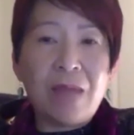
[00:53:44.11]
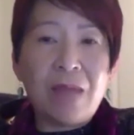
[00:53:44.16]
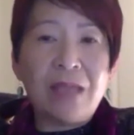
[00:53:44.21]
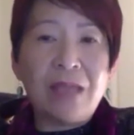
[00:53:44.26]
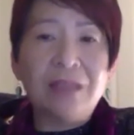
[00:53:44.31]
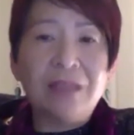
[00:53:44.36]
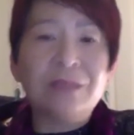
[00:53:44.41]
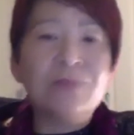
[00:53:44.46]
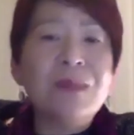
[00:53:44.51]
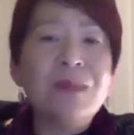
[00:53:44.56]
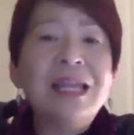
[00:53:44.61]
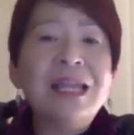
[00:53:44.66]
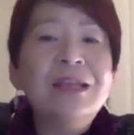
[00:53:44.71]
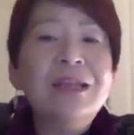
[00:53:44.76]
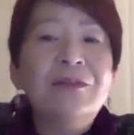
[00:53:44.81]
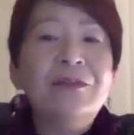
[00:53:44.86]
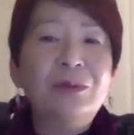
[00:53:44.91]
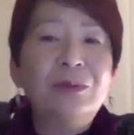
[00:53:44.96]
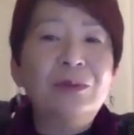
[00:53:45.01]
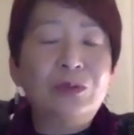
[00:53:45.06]
And it's
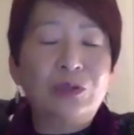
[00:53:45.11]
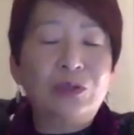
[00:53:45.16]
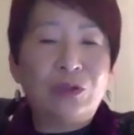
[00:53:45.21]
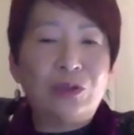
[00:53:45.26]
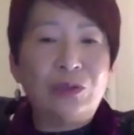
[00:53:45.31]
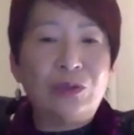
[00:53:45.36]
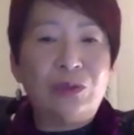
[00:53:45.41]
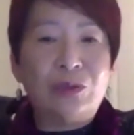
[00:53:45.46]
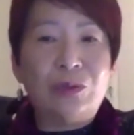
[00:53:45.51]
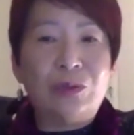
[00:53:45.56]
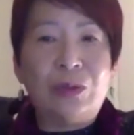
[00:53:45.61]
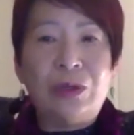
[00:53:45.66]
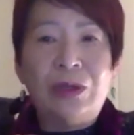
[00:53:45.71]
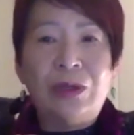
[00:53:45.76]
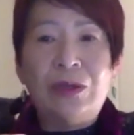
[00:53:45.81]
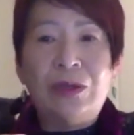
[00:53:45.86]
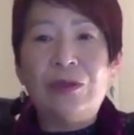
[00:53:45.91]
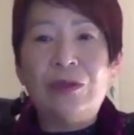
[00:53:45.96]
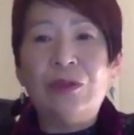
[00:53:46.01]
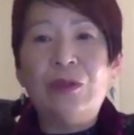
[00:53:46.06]
meaningful to
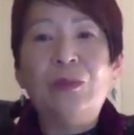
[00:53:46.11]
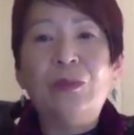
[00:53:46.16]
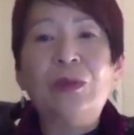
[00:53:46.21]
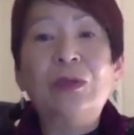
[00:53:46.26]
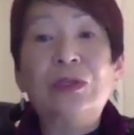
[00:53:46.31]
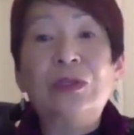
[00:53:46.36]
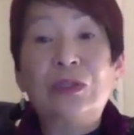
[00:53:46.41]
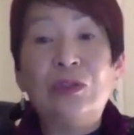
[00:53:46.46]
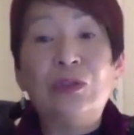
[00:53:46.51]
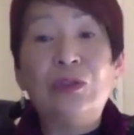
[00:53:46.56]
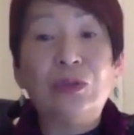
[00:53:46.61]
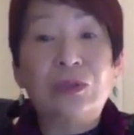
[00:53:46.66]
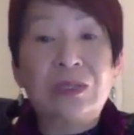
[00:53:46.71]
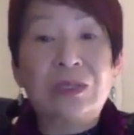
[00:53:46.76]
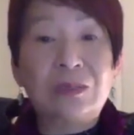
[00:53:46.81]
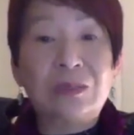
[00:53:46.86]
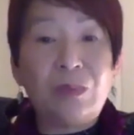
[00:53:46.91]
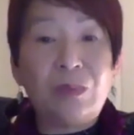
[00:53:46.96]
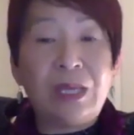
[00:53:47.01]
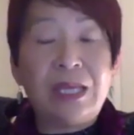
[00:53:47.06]
the person you're
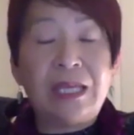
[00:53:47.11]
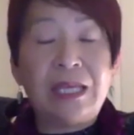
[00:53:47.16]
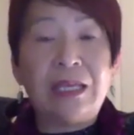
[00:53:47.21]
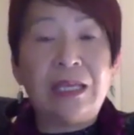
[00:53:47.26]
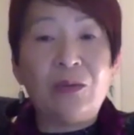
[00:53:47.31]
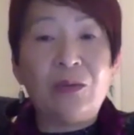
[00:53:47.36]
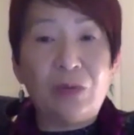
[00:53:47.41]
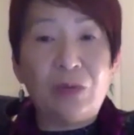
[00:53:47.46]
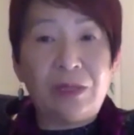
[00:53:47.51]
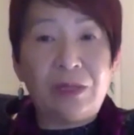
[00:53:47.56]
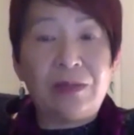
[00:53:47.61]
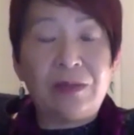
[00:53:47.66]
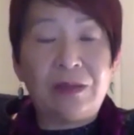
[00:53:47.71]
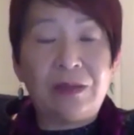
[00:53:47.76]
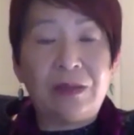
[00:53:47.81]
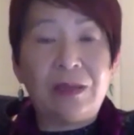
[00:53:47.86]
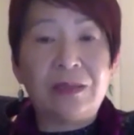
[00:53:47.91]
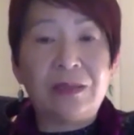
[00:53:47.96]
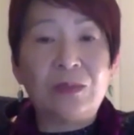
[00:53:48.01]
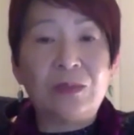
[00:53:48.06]
speaking with
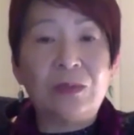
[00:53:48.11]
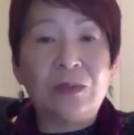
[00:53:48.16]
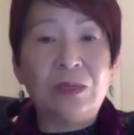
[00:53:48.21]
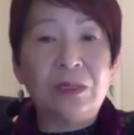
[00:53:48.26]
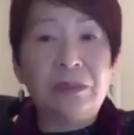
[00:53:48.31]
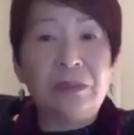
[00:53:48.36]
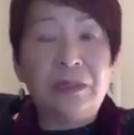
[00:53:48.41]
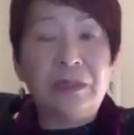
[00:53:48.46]
as well.